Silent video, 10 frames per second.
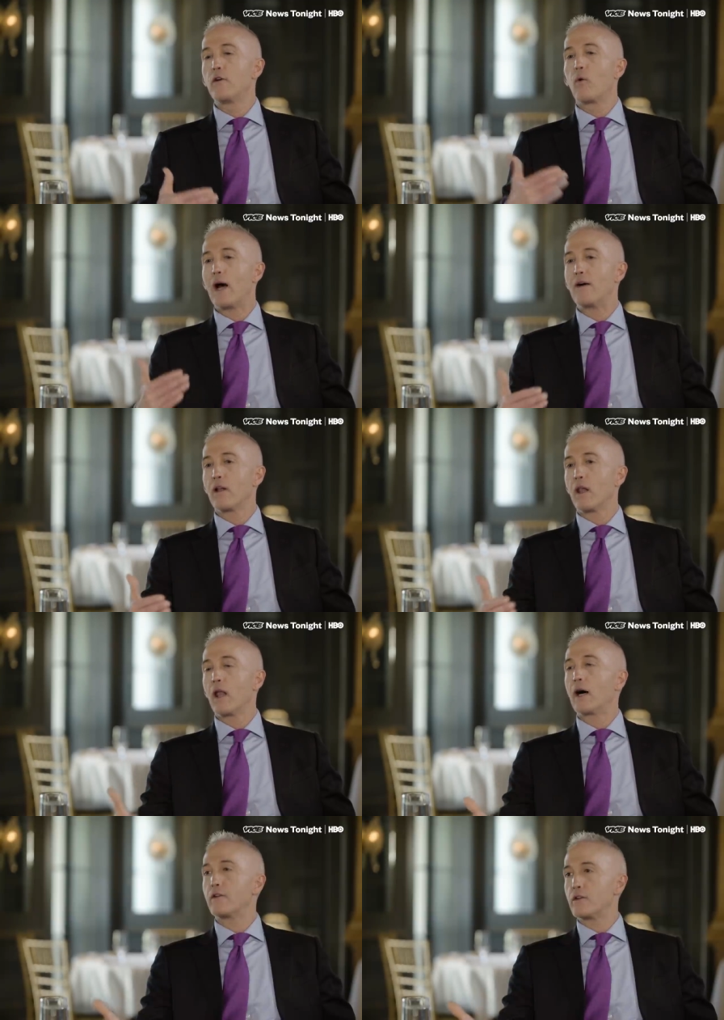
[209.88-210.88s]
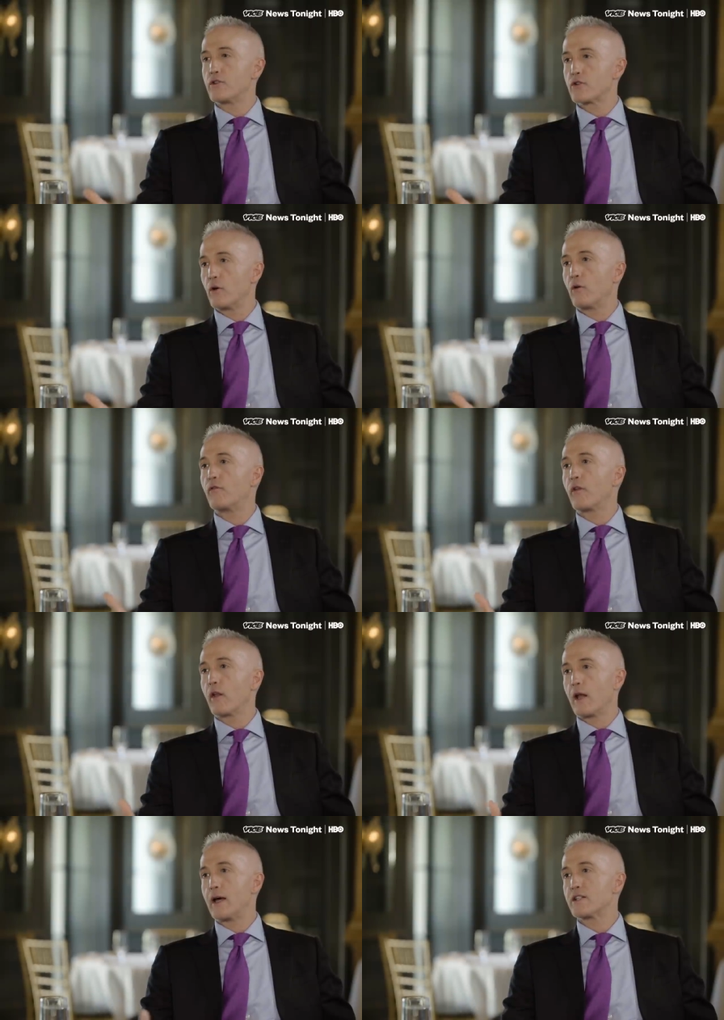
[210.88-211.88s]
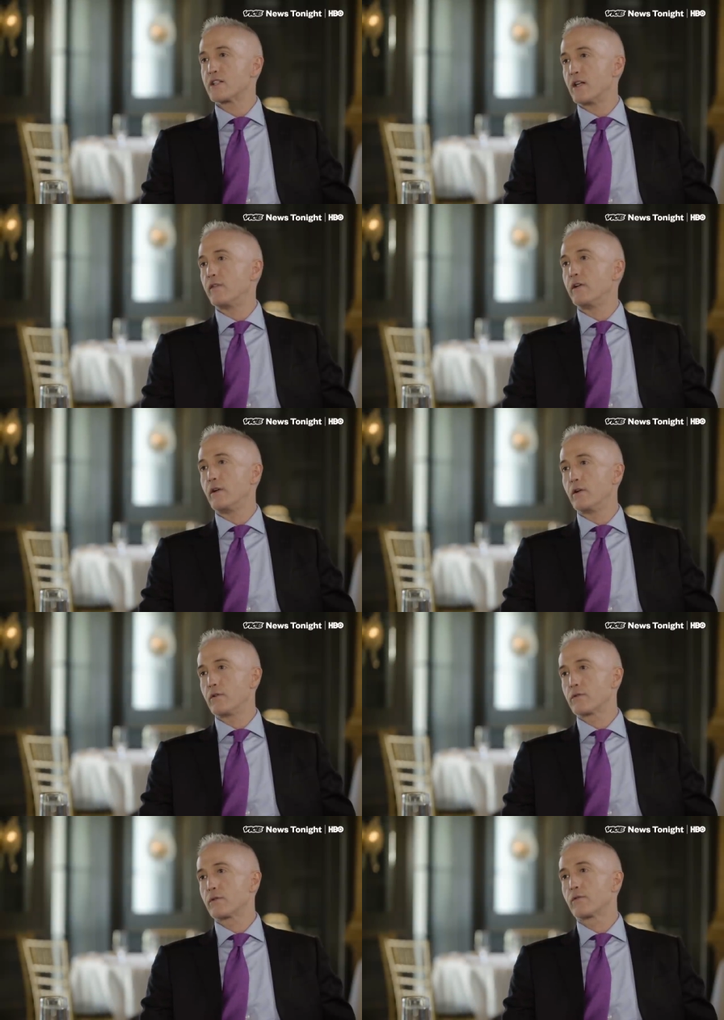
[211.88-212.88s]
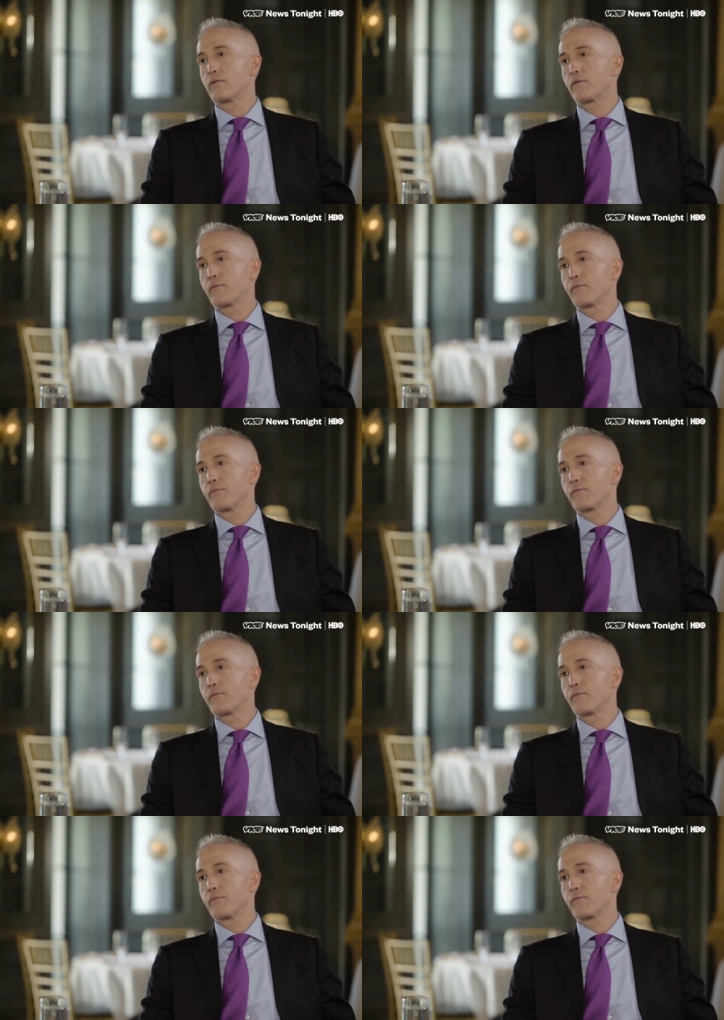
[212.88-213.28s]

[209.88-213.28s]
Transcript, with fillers: don't have a lot to show for the last seven years. If I